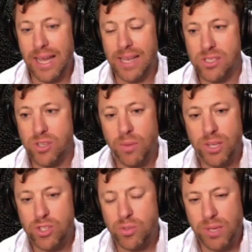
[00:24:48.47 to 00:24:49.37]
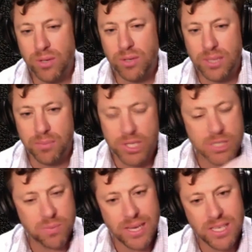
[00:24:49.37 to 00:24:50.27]
has so much humility and
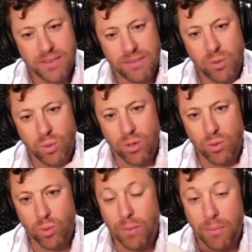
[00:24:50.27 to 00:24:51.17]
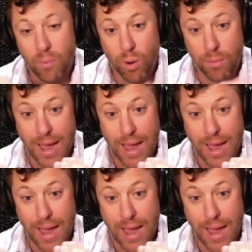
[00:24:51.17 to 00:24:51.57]
perspective of the world, where